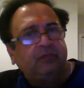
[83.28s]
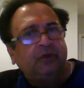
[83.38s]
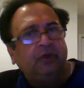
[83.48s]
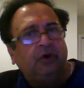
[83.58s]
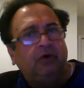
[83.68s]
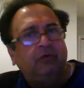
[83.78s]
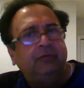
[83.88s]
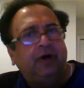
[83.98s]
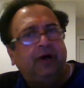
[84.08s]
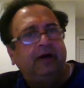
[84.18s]
you know
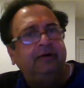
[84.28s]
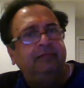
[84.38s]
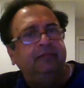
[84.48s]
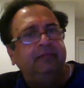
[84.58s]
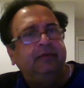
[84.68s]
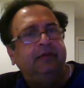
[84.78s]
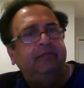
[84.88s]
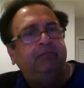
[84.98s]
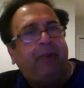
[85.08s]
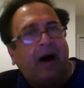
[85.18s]
um,
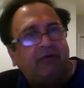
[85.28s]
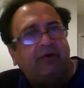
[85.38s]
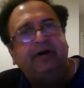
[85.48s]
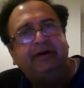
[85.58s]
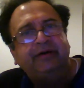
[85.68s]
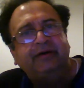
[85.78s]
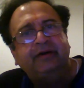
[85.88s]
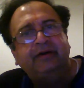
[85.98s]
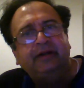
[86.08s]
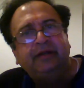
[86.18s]
power,
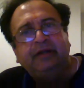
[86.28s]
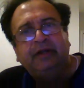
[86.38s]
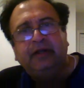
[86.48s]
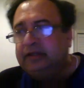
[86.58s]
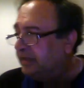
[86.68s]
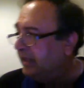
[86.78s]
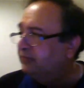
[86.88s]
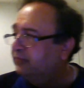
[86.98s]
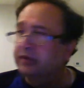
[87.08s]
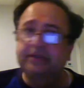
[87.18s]

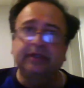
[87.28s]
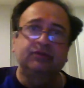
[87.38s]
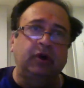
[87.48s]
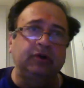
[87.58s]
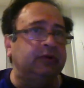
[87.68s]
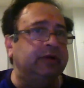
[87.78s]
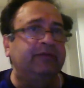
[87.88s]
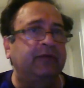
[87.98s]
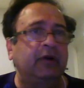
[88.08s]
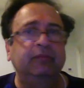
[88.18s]
like for instance what you
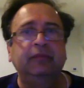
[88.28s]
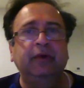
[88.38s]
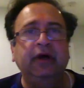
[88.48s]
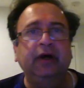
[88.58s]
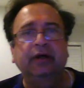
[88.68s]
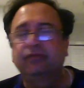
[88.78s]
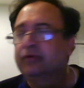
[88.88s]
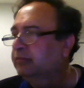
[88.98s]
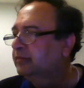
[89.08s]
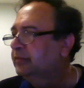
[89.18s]
get from
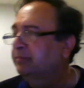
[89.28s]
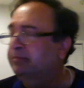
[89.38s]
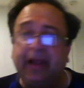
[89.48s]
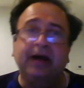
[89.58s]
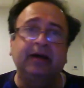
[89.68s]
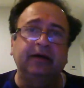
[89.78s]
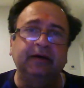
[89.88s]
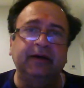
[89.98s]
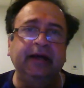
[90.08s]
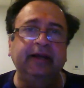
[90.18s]
the plug,
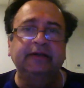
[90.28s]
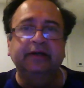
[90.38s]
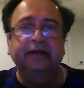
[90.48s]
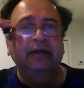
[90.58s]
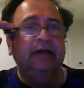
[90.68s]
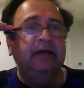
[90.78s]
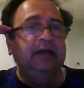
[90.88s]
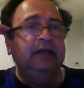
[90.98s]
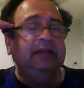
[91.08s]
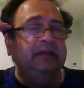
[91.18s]
right?
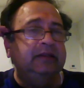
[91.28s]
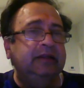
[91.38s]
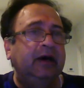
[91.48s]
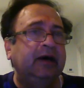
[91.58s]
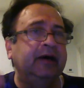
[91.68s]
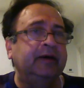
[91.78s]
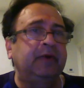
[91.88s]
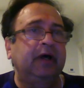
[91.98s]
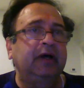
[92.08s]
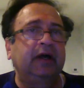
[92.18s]
uh,
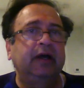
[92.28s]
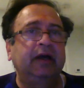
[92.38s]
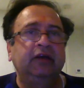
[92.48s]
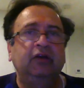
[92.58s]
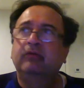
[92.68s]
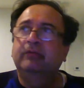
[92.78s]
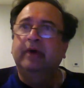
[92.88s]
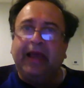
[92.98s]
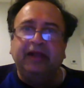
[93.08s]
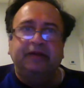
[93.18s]

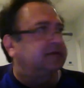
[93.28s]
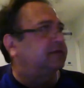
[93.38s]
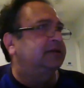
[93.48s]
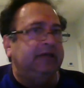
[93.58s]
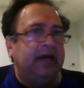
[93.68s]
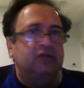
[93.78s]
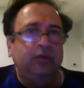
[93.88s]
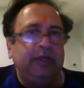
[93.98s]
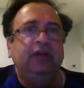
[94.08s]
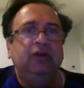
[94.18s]
Electricity as
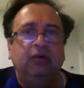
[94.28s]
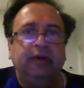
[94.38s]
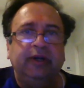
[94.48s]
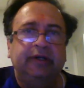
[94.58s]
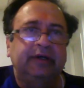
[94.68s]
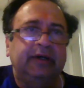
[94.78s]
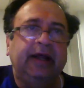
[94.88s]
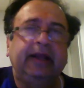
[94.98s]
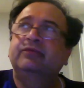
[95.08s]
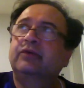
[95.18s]
we know it,
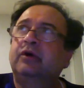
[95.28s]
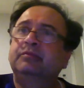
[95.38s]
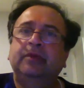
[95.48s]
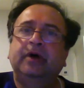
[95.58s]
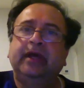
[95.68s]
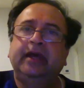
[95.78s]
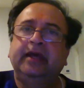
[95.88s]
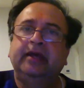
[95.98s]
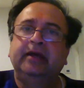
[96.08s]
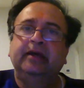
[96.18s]
right, from
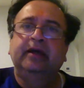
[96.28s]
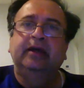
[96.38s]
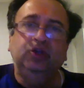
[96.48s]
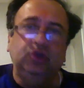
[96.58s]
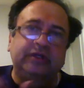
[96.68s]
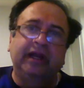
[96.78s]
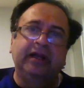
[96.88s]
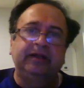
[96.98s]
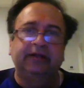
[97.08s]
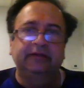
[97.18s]
a
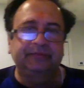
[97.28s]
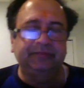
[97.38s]
utility,